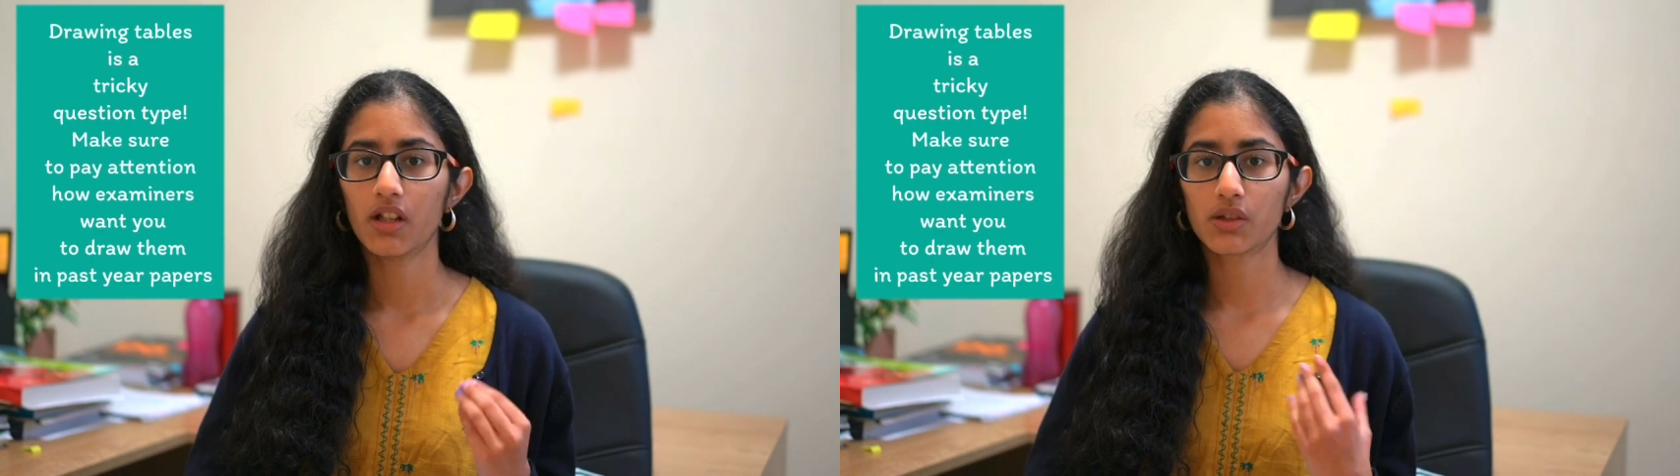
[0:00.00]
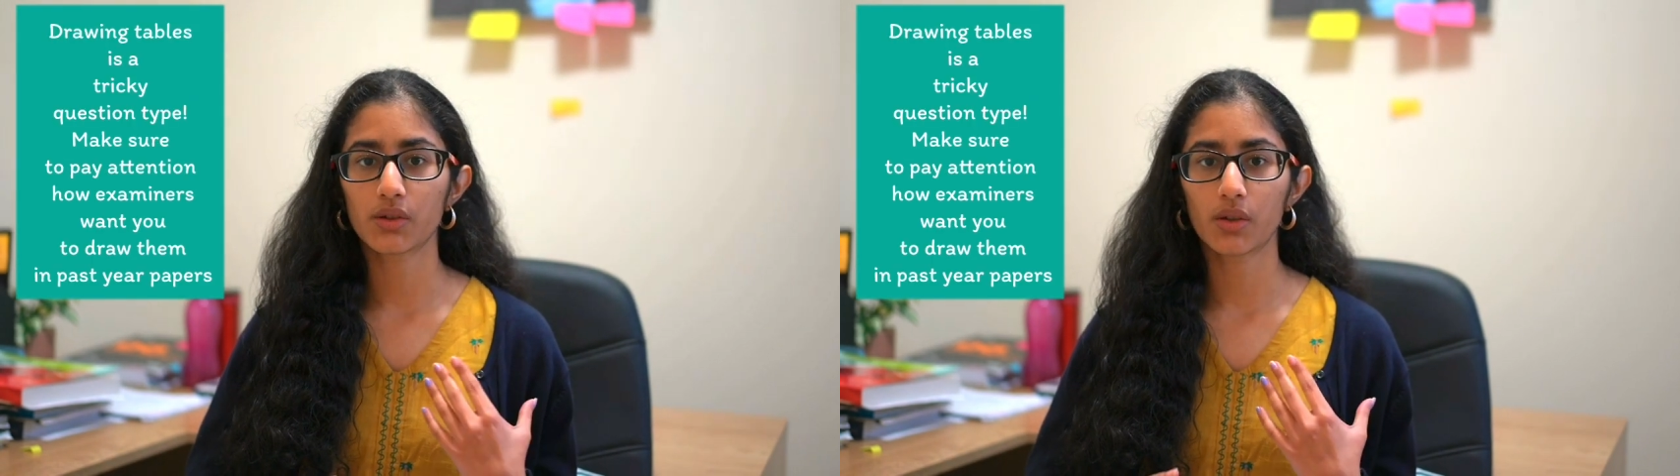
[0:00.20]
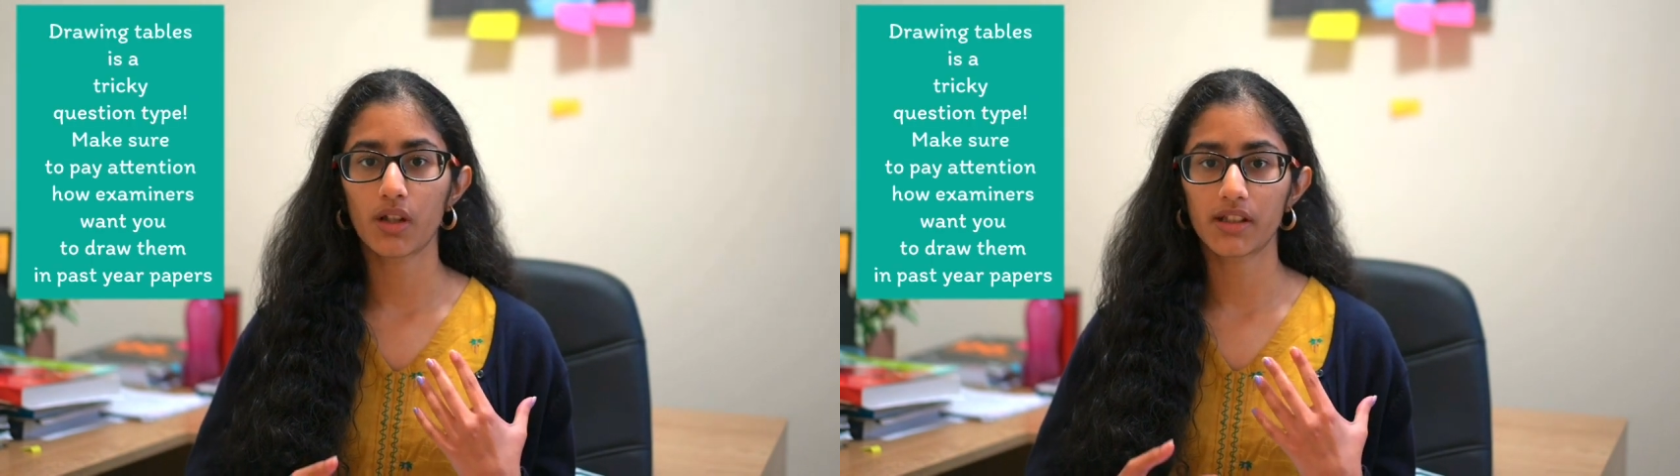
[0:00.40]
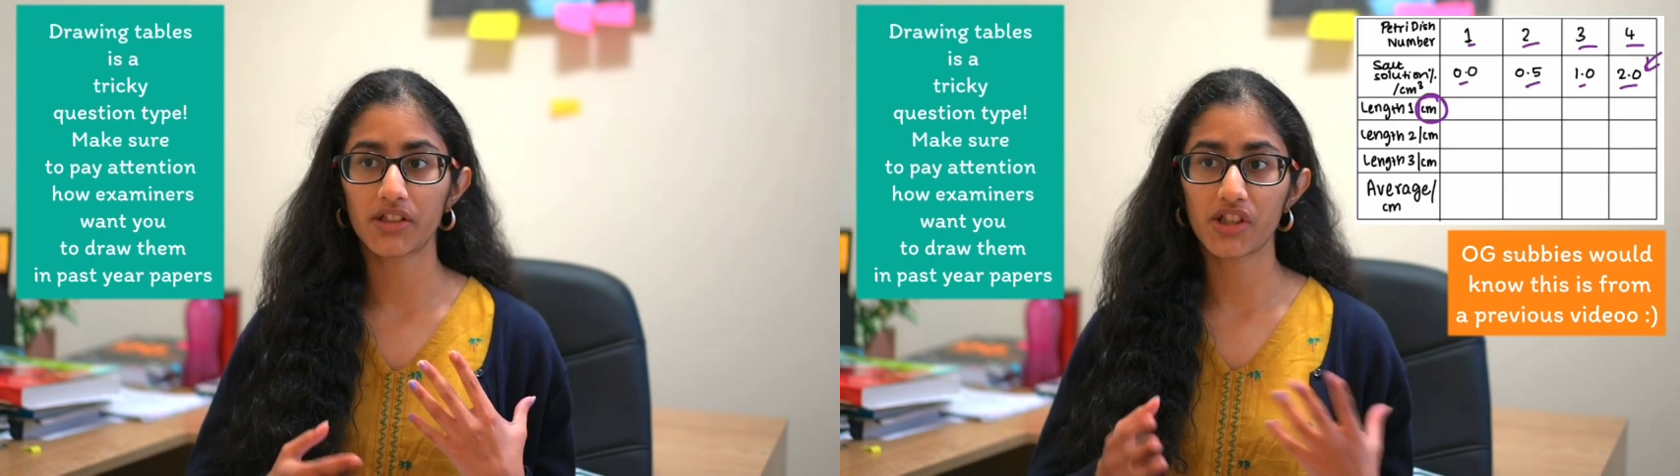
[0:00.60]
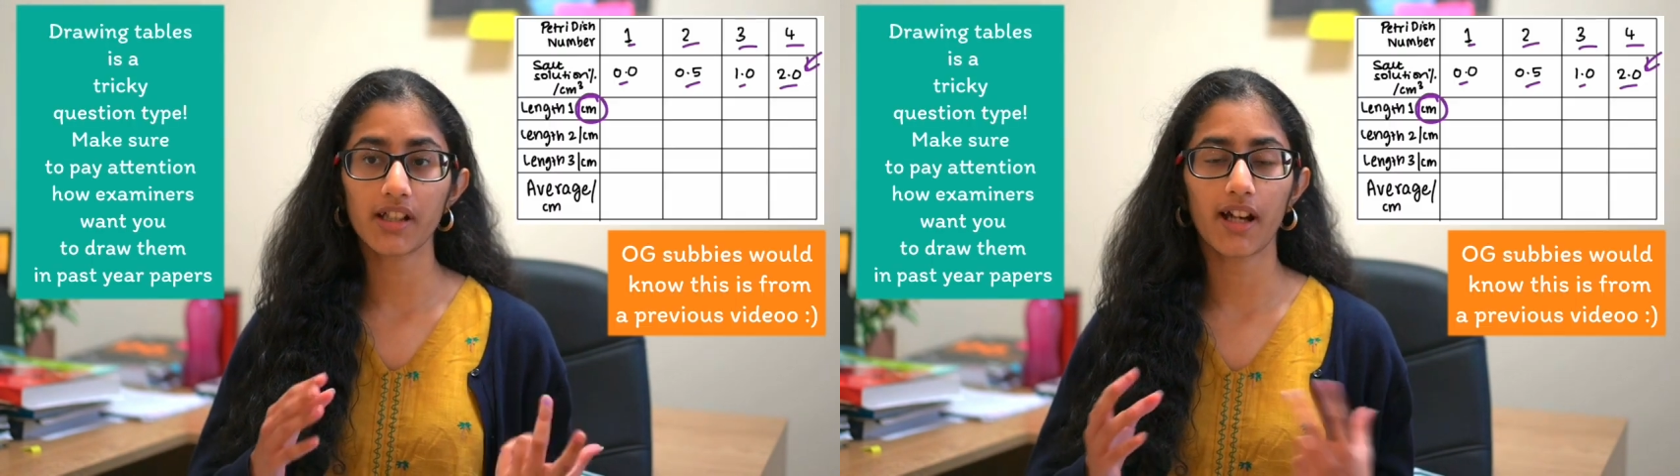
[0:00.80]
So the
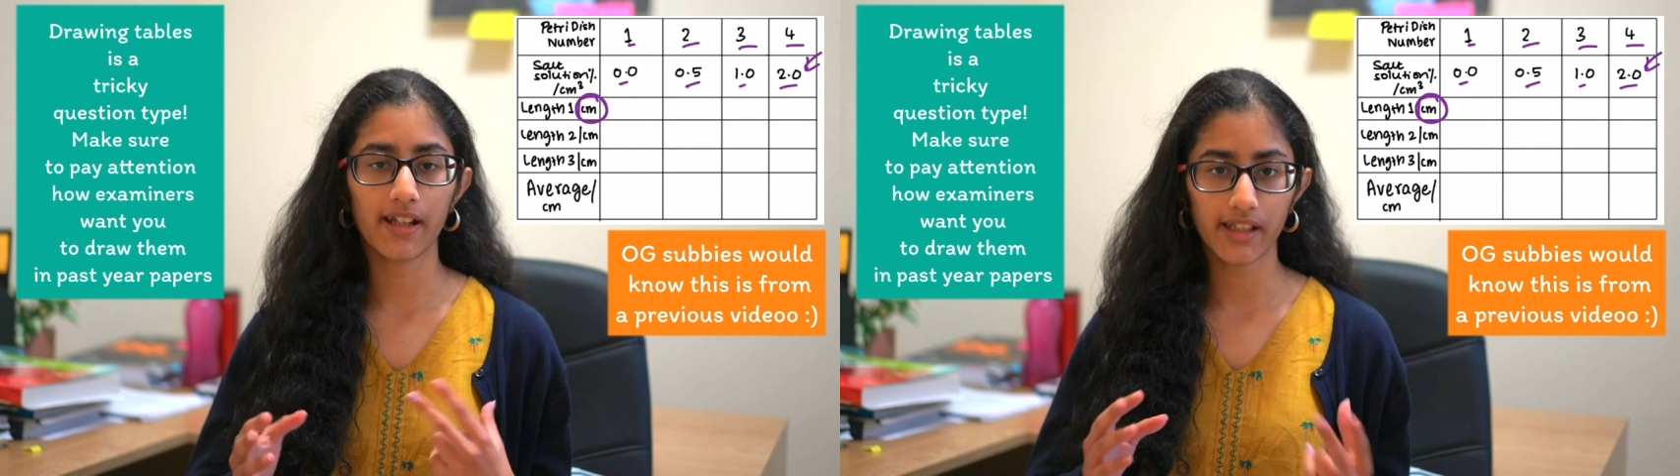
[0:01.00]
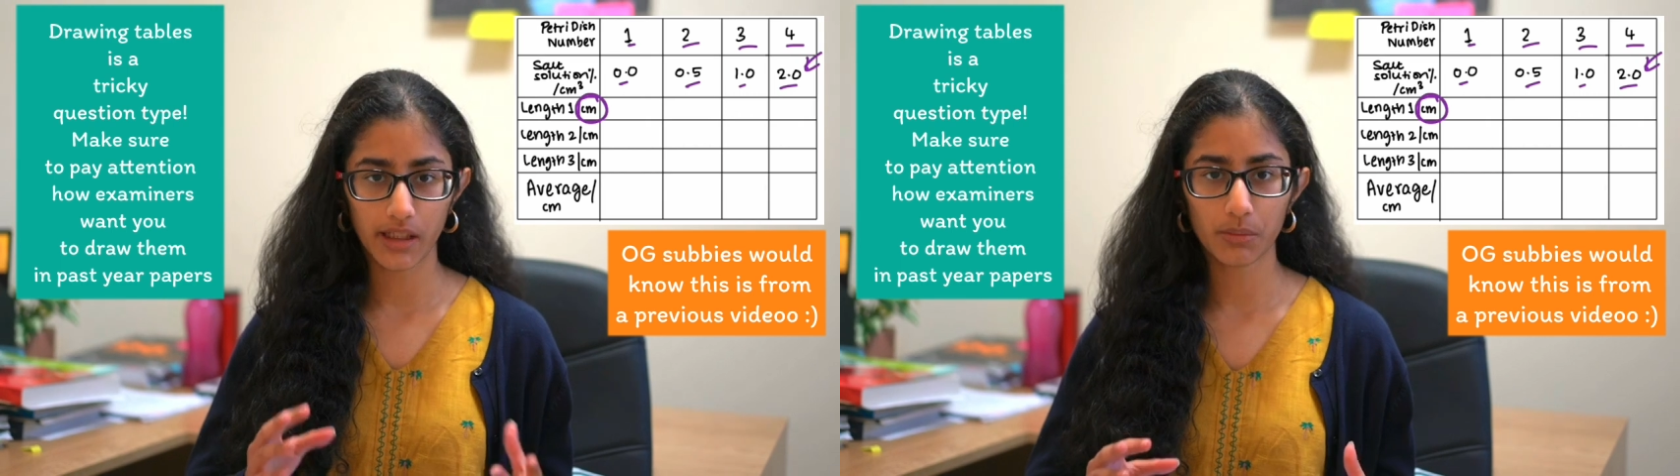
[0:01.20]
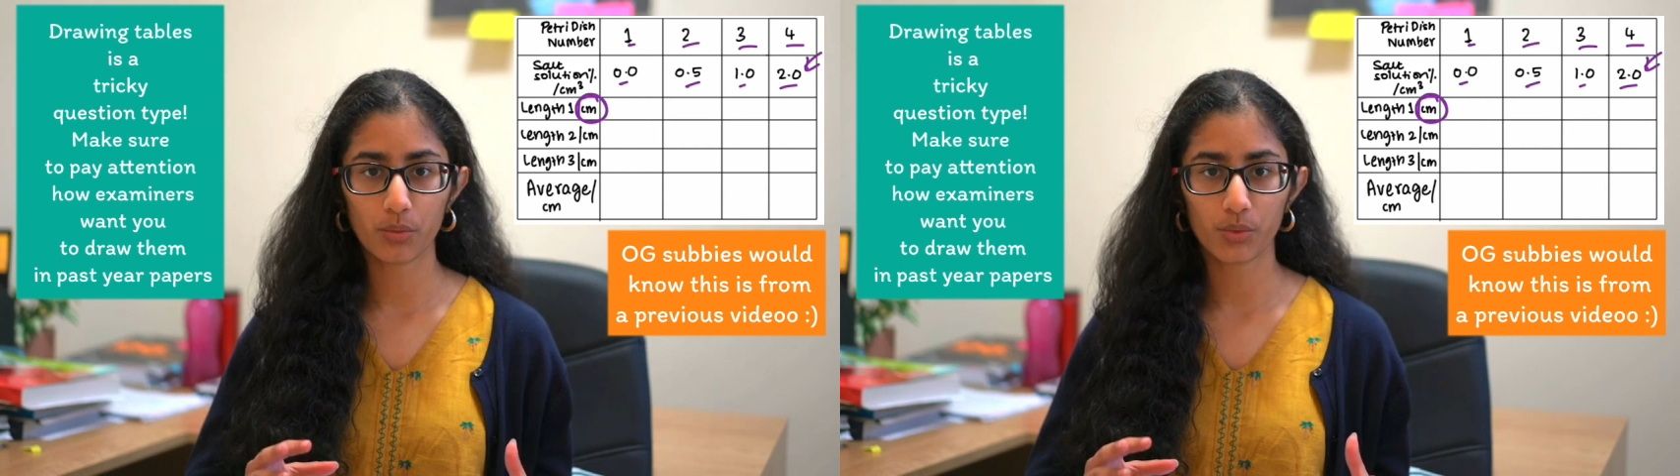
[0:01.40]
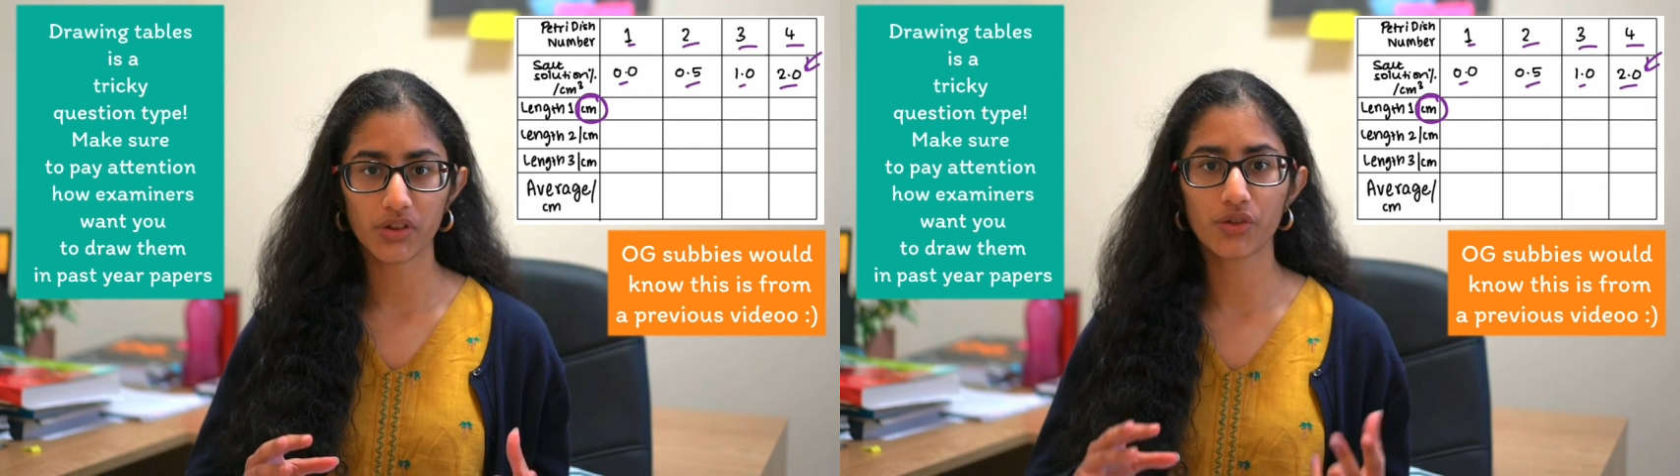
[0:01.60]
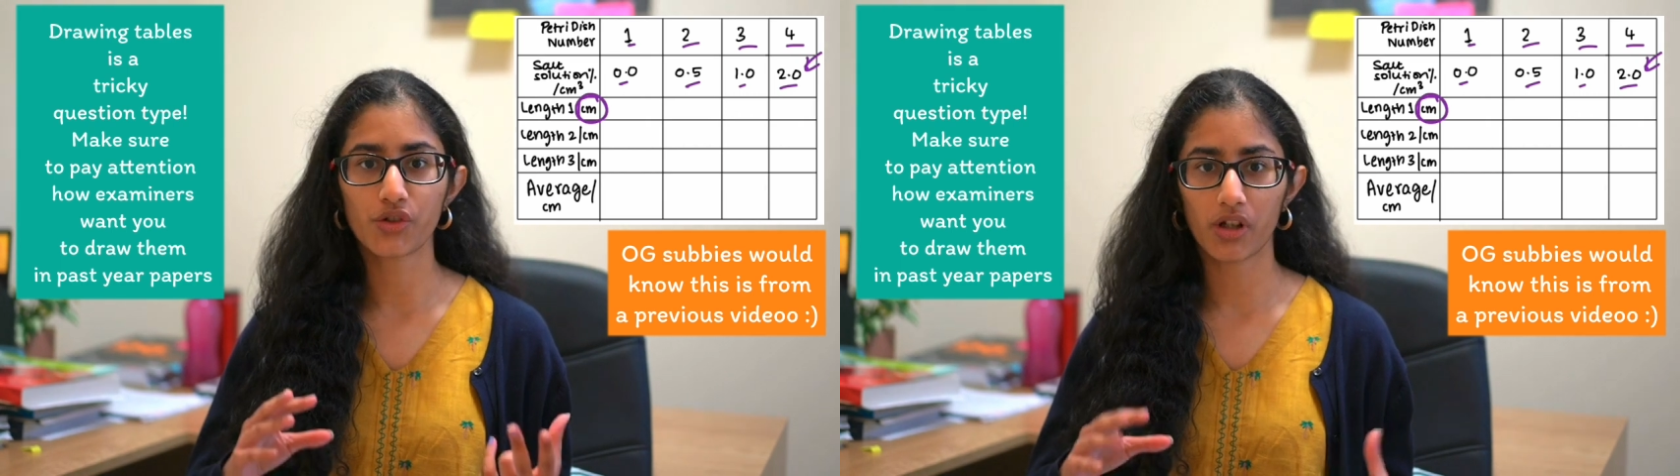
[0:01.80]
trick I came up
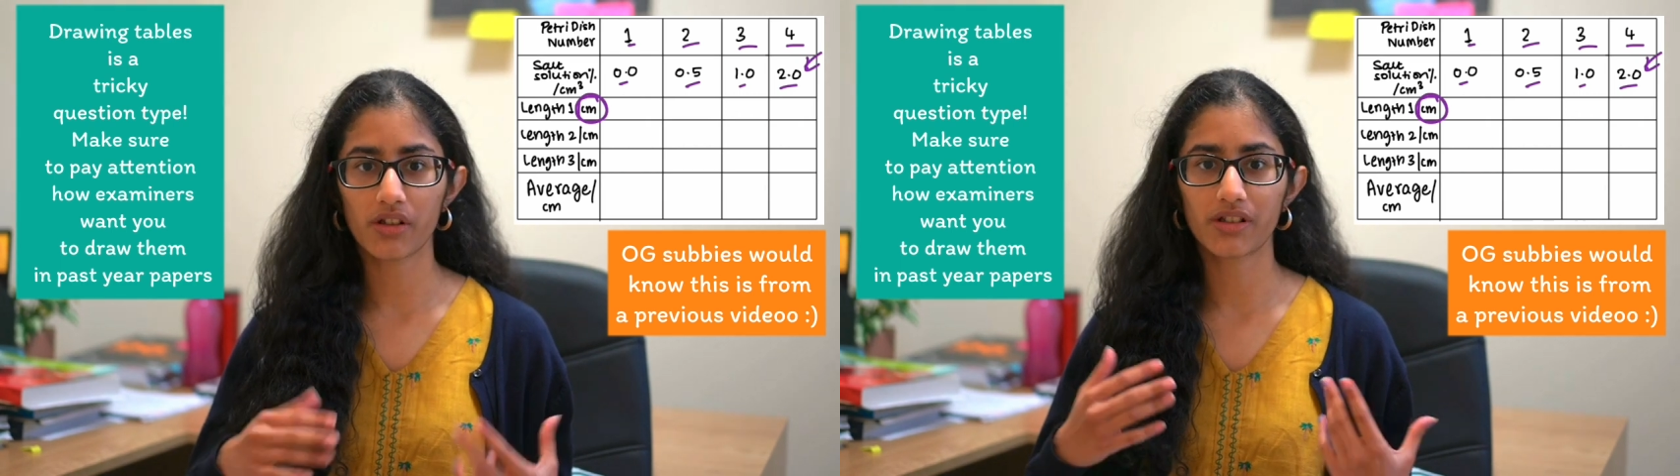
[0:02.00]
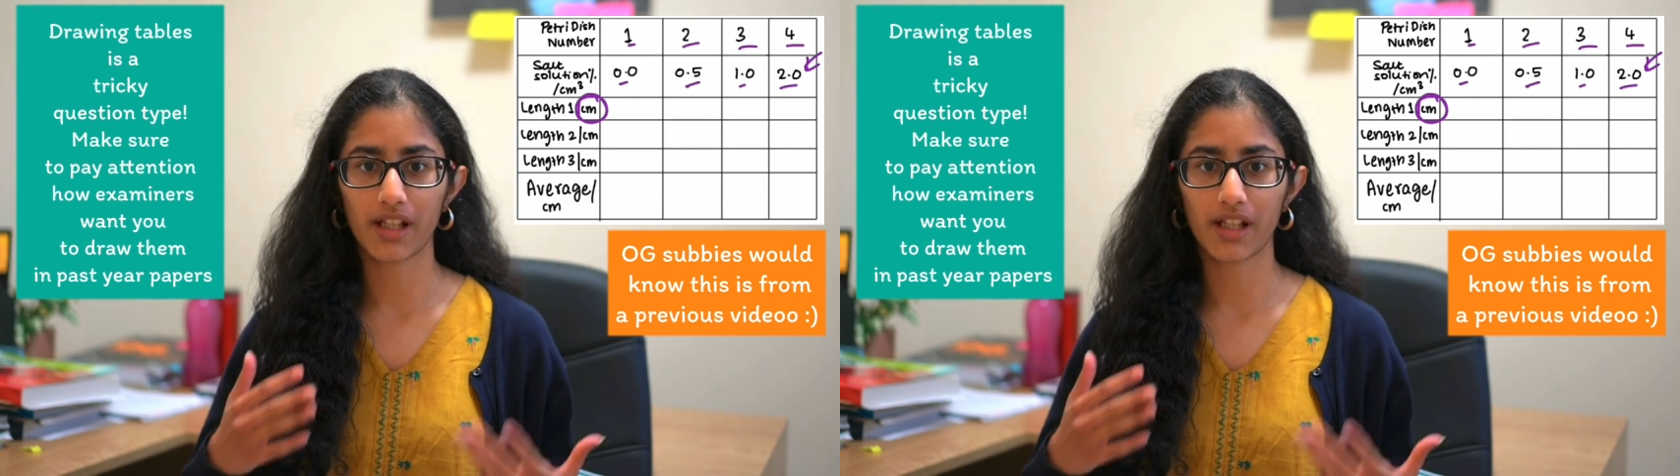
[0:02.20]
with to draw